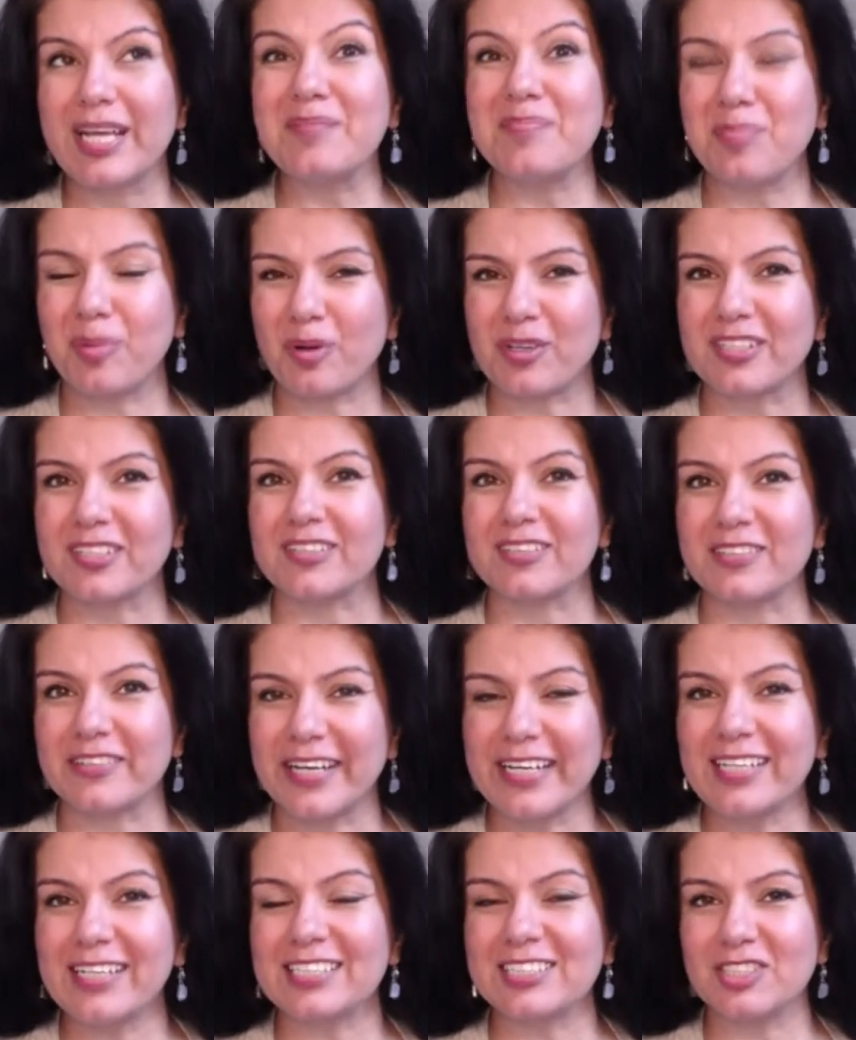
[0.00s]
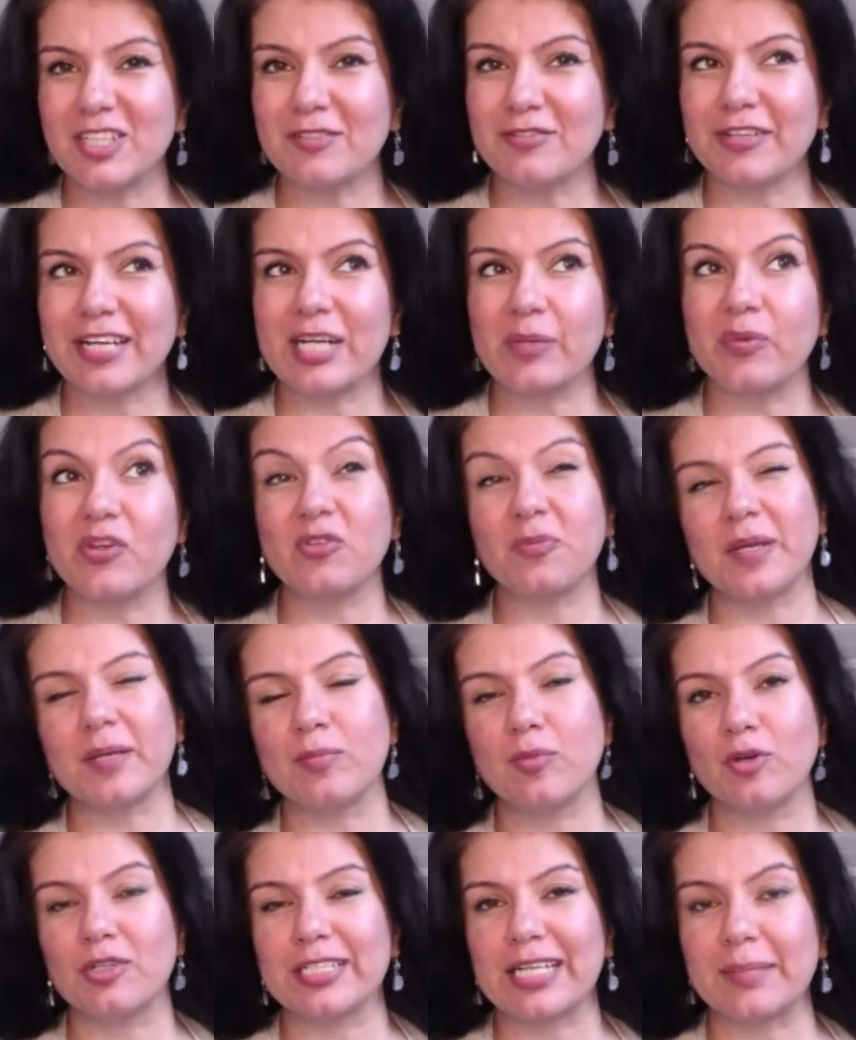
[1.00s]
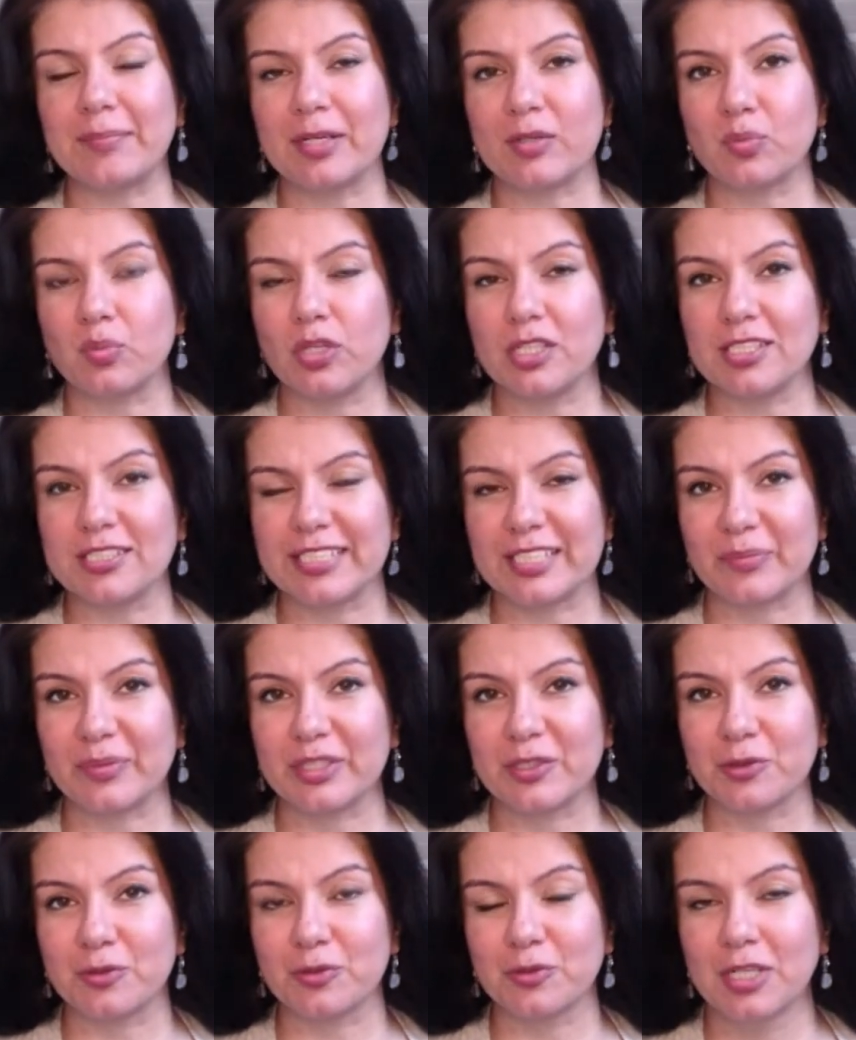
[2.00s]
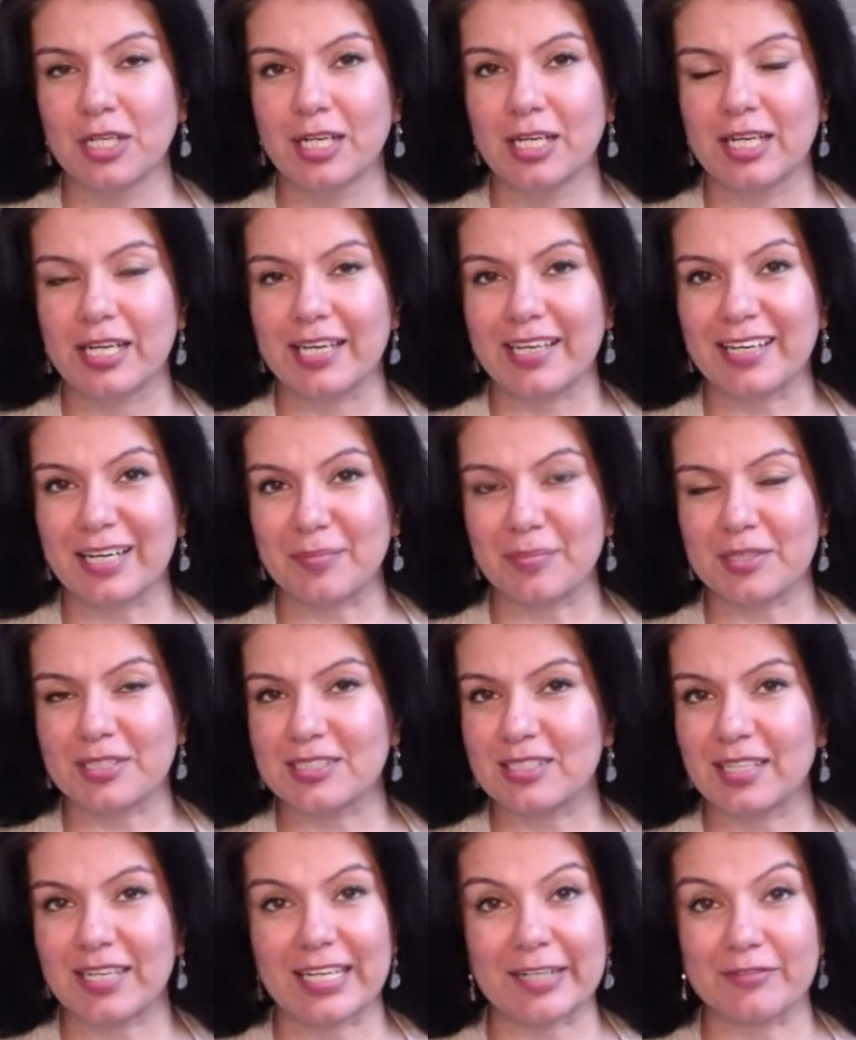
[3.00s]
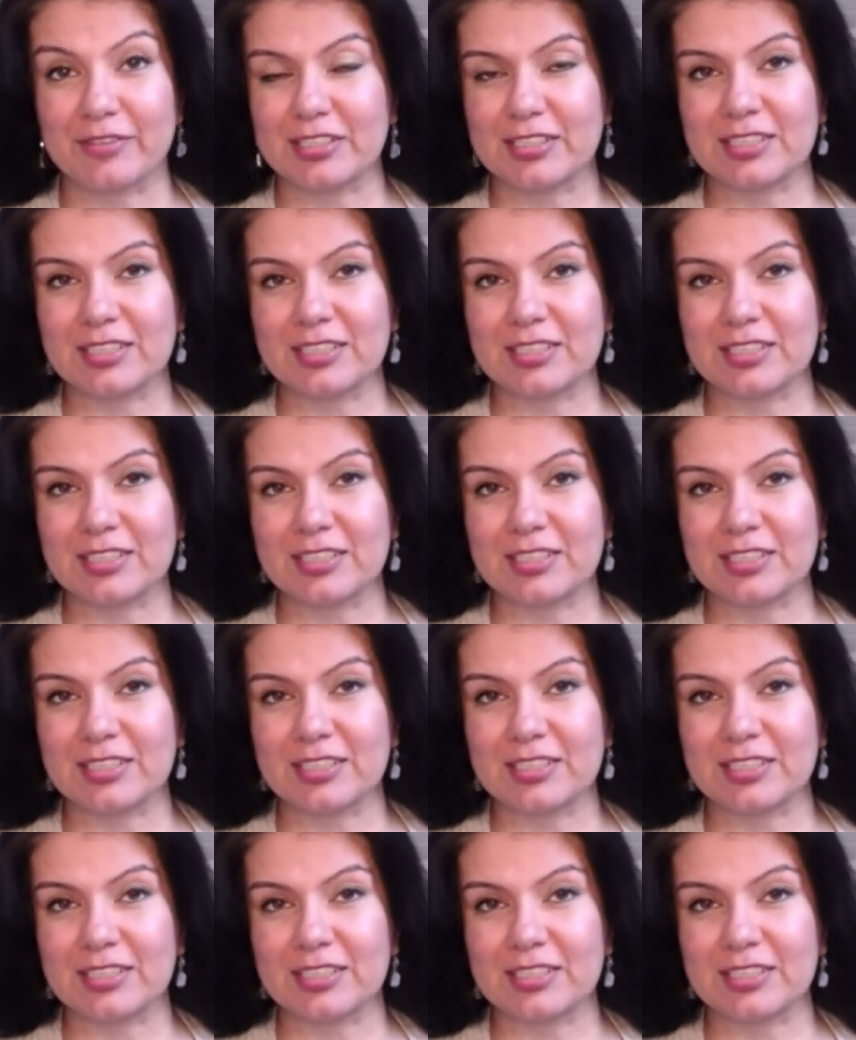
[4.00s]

important, right? Let's not forget we spend more time at work than we do in our personal life.